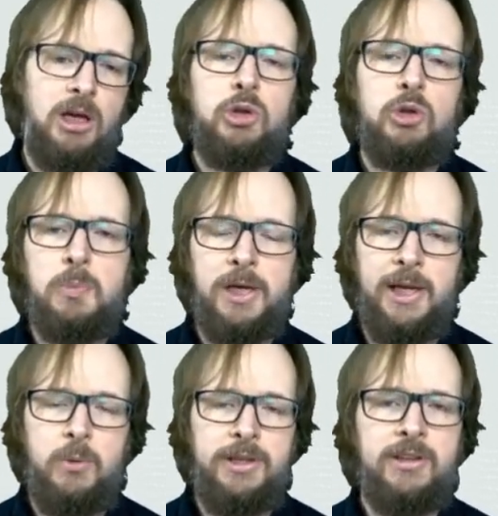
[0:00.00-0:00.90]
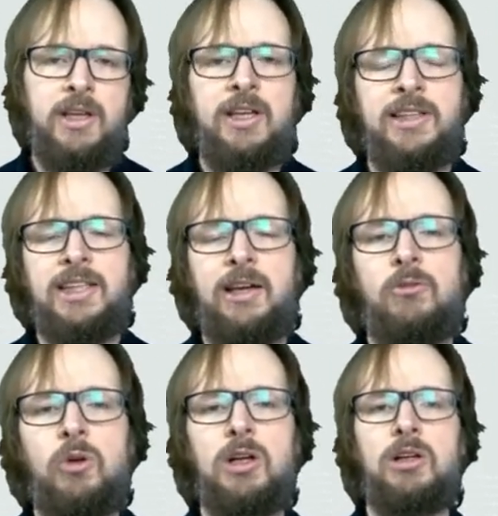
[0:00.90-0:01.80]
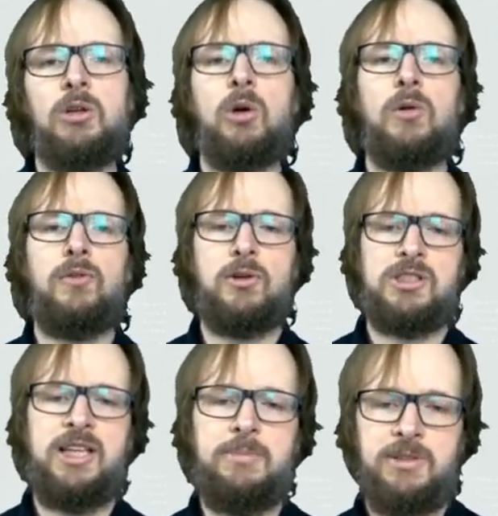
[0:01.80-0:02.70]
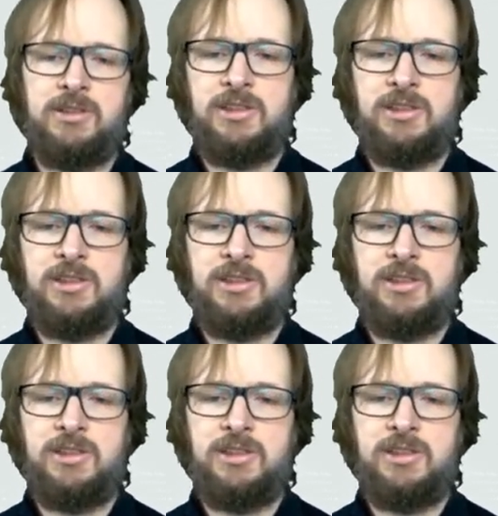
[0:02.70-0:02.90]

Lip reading: to play with that I will call FOSDEM